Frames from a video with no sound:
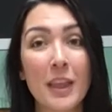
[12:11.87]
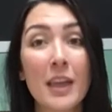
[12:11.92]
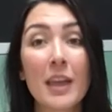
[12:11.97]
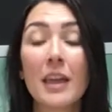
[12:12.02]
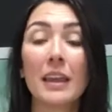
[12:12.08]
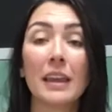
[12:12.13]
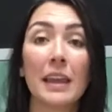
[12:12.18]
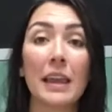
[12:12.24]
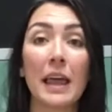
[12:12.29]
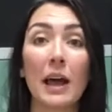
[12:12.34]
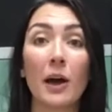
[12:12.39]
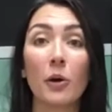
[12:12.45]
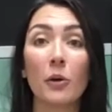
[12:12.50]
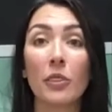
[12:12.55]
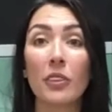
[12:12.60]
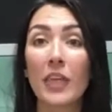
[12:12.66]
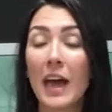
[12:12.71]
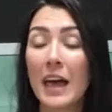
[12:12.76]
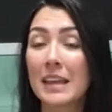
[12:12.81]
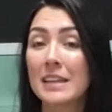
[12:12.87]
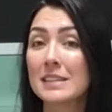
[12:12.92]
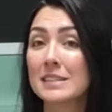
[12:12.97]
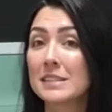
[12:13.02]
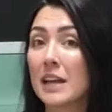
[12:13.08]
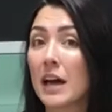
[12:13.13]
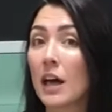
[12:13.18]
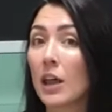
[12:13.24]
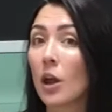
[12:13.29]
Now, that is
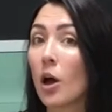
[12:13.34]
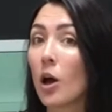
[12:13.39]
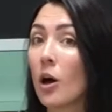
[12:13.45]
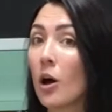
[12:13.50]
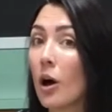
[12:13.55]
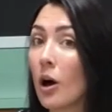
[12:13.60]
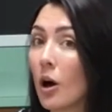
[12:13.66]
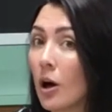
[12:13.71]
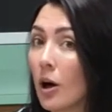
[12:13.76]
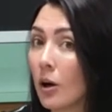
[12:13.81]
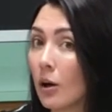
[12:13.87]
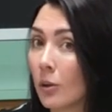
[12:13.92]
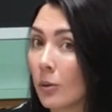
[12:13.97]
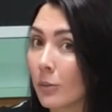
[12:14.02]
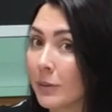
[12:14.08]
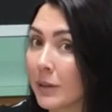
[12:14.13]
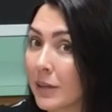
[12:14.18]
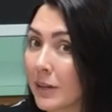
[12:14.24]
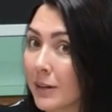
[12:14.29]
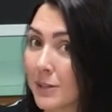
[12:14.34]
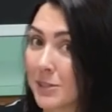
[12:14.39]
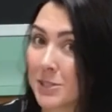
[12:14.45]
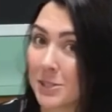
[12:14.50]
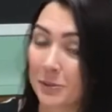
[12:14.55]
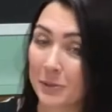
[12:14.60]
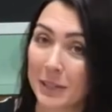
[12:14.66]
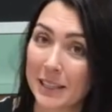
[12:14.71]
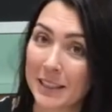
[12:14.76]
not all we are
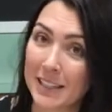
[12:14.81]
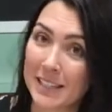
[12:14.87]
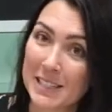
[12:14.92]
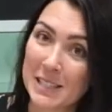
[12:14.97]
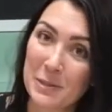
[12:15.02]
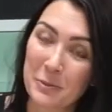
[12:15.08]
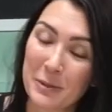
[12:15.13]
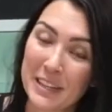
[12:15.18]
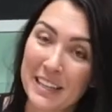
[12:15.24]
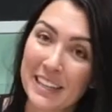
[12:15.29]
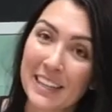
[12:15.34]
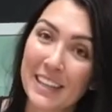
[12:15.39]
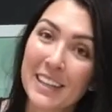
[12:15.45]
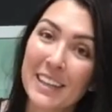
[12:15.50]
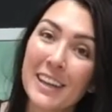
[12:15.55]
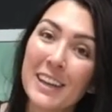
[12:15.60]
doing this week.